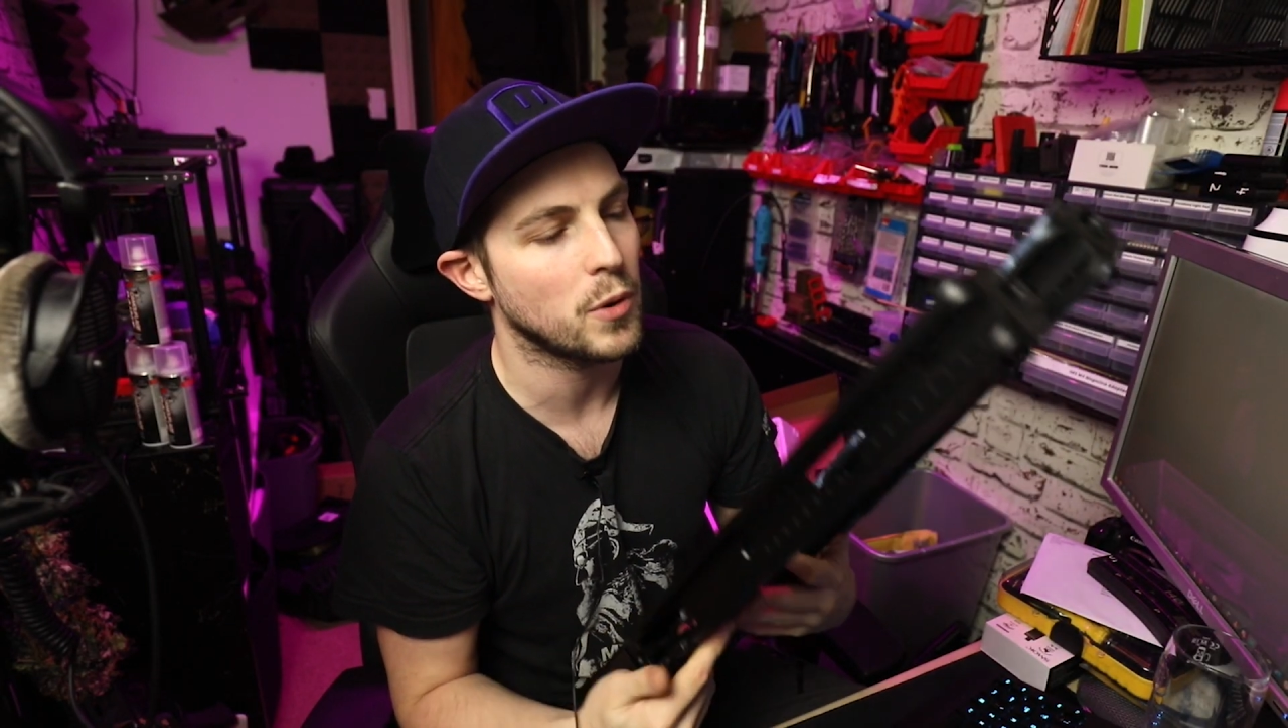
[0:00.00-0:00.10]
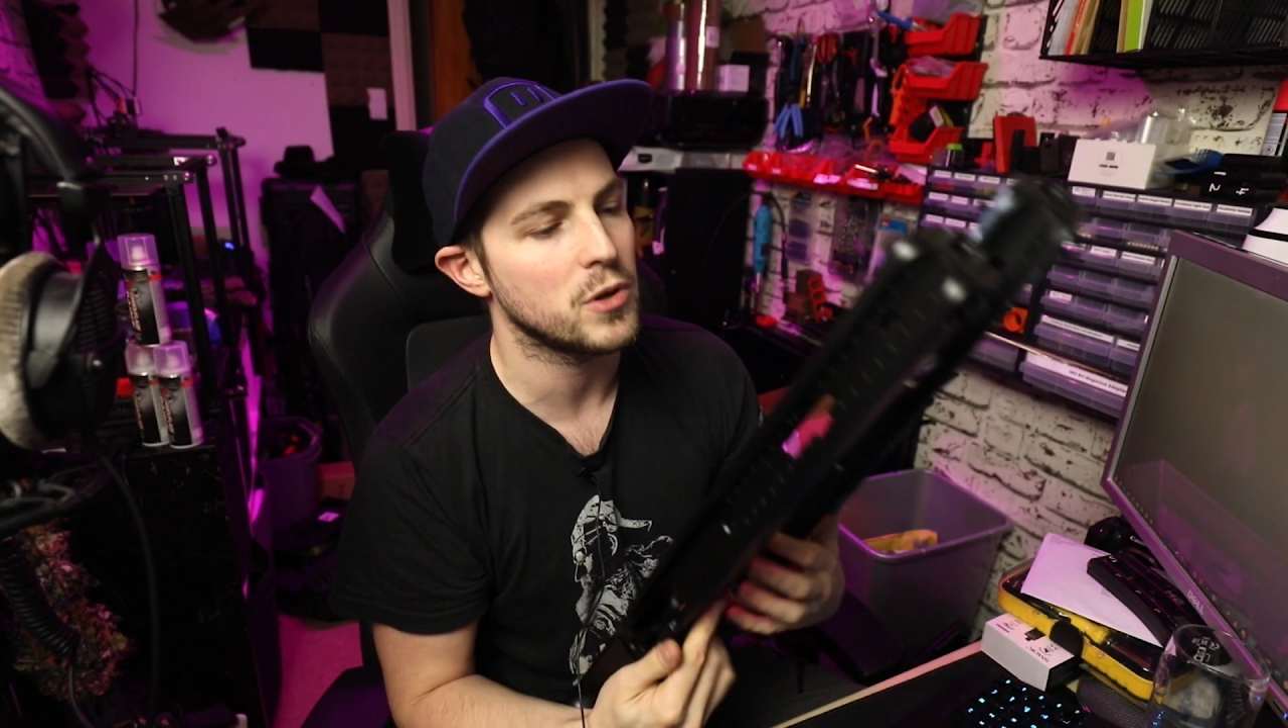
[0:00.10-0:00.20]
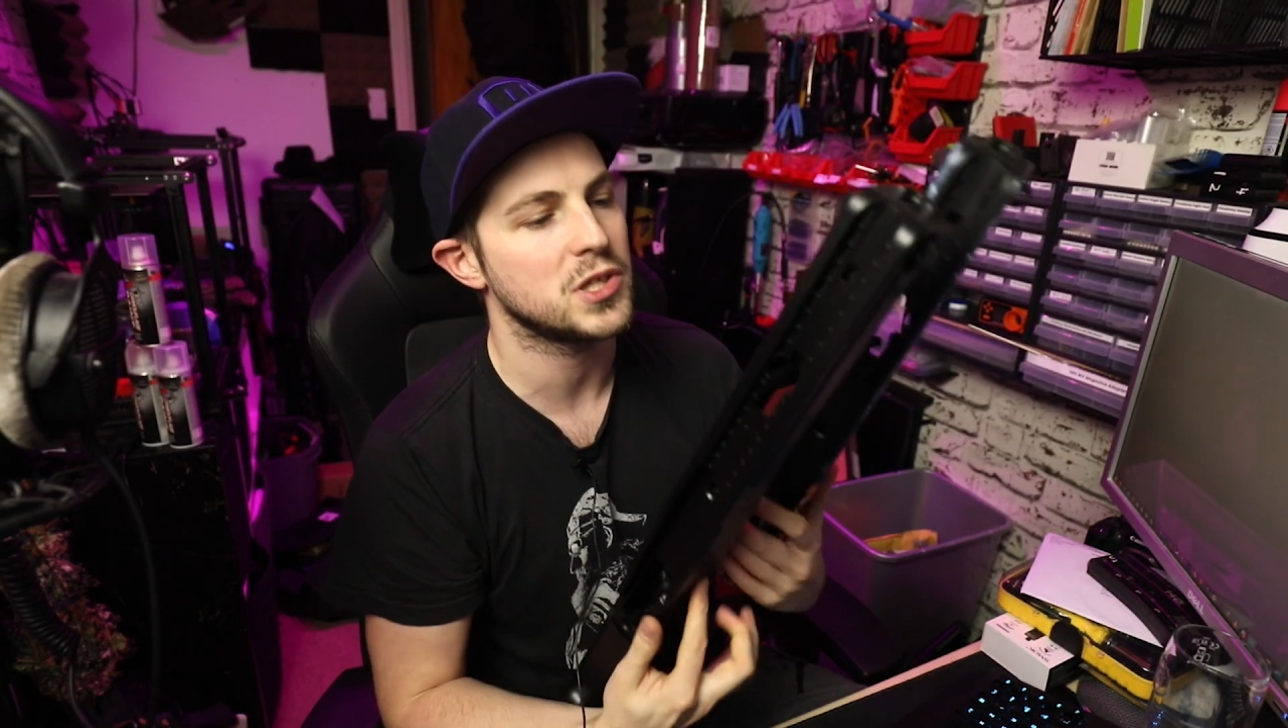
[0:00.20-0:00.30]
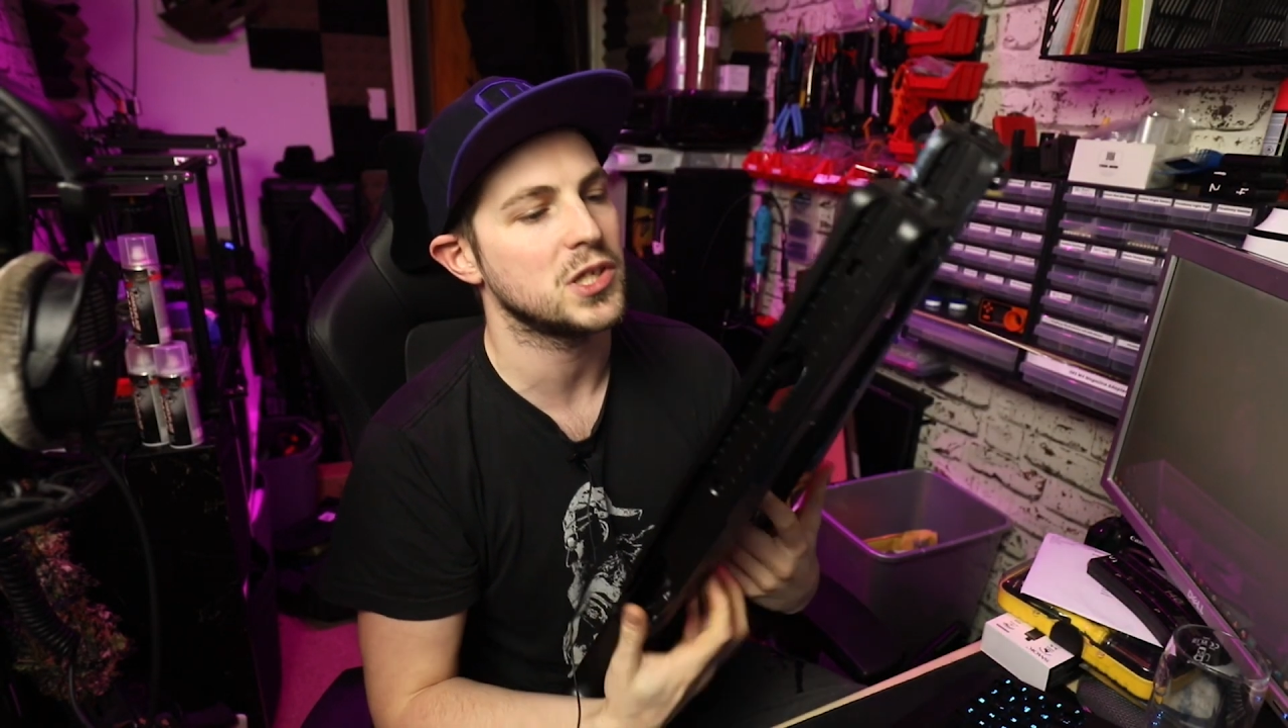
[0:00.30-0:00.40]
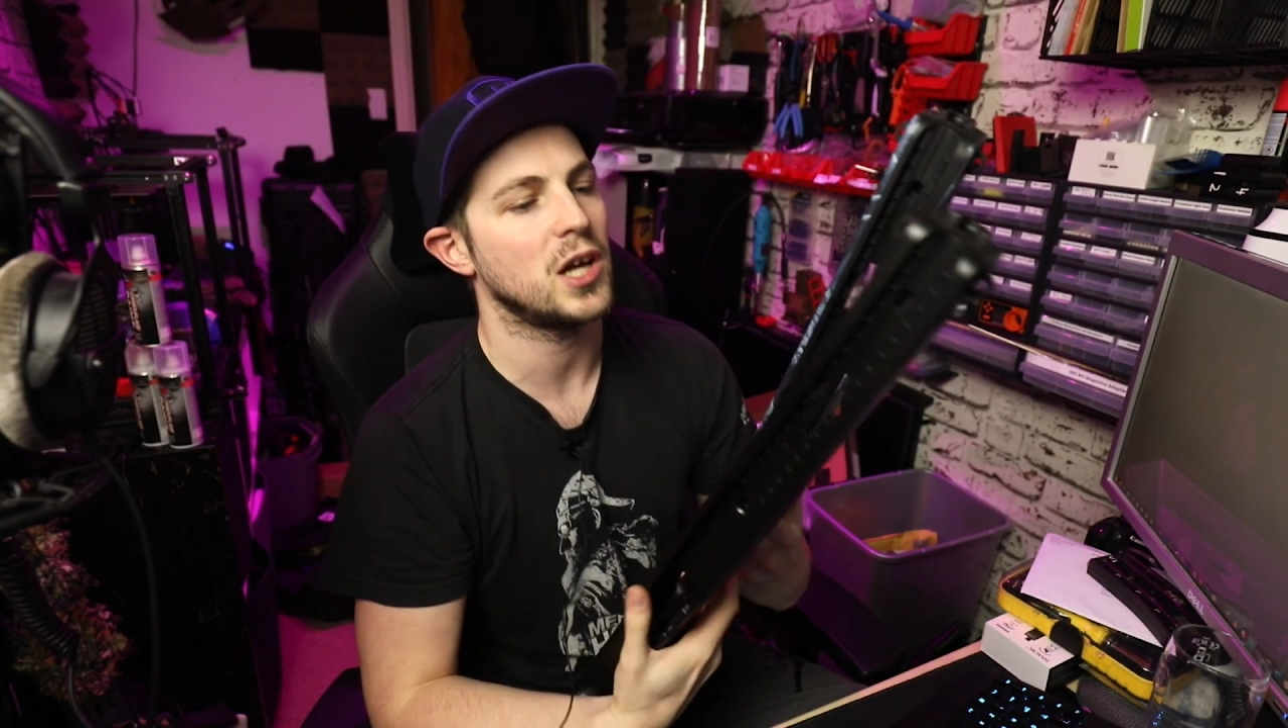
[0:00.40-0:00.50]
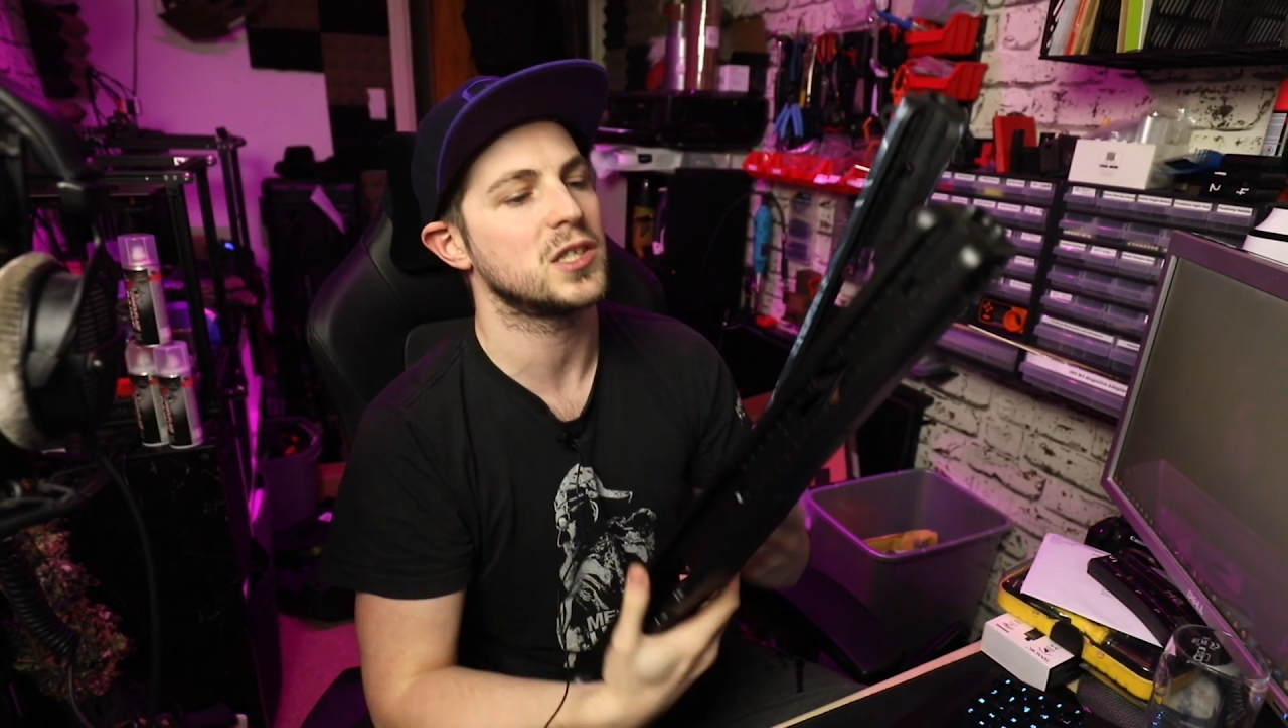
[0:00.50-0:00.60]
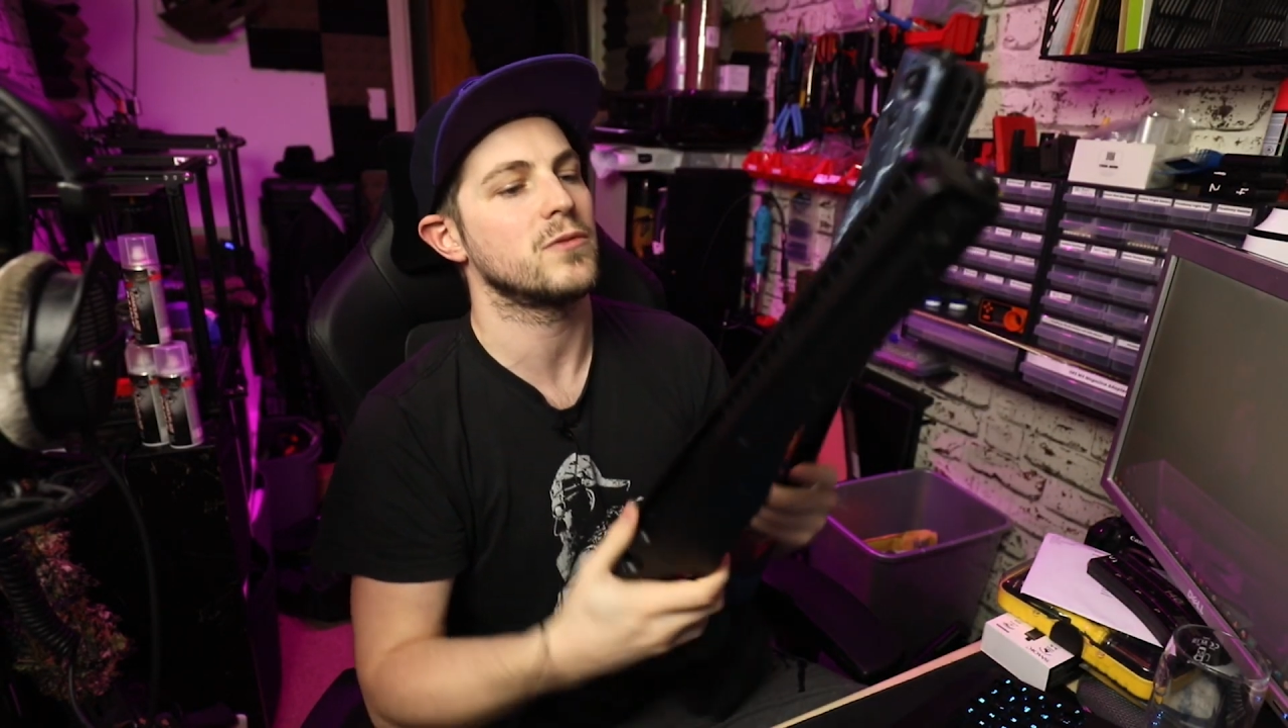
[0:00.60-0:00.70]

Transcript: both sides